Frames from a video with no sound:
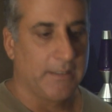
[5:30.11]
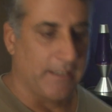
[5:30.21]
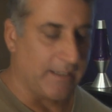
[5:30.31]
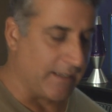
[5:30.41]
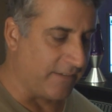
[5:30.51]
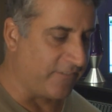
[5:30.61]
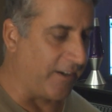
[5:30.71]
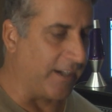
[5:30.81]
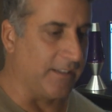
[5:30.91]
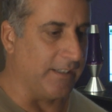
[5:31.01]
and
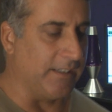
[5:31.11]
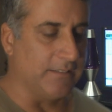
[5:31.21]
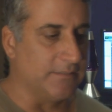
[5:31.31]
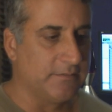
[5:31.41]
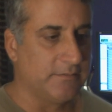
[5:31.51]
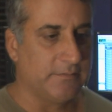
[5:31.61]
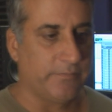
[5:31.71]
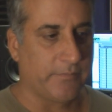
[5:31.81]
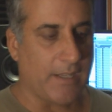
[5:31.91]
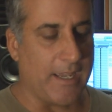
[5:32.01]
frankly,
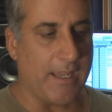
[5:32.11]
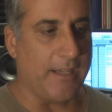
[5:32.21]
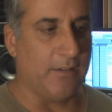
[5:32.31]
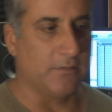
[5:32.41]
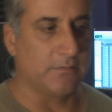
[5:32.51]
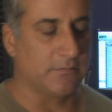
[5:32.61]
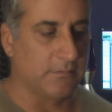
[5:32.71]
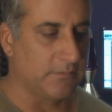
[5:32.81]
I don't,